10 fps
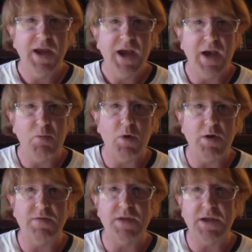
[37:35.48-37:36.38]
on one
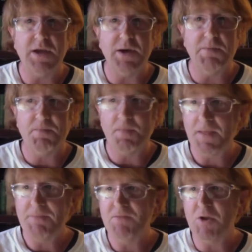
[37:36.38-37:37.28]
of the,
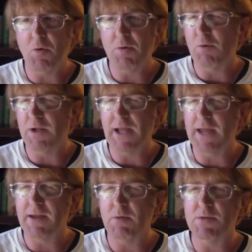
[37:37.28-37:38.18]
I
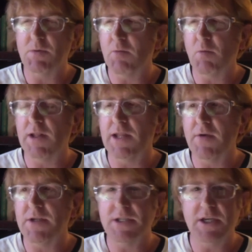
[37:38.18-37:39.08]
think it was one of
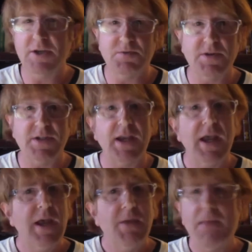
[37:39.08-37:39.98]
Larry Siegel's posts saying,
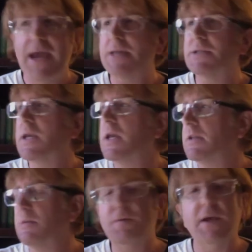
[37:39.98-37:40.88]
Max King,
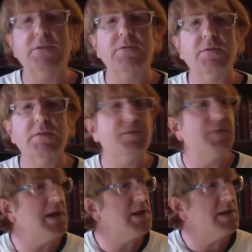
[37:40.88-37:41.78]
defender of the
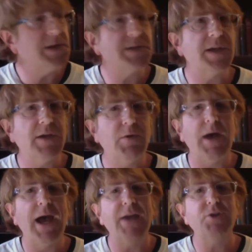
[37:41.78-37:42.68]
faith. He's a hero.
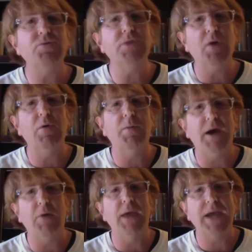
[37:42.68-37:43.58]
How'd you know
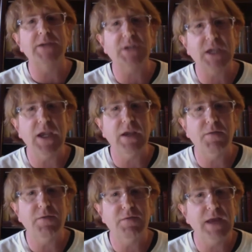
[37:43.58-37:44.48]
about Max King
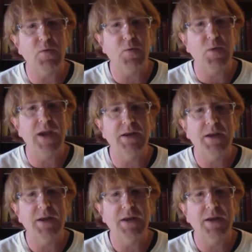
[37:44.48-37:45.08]
if you've never read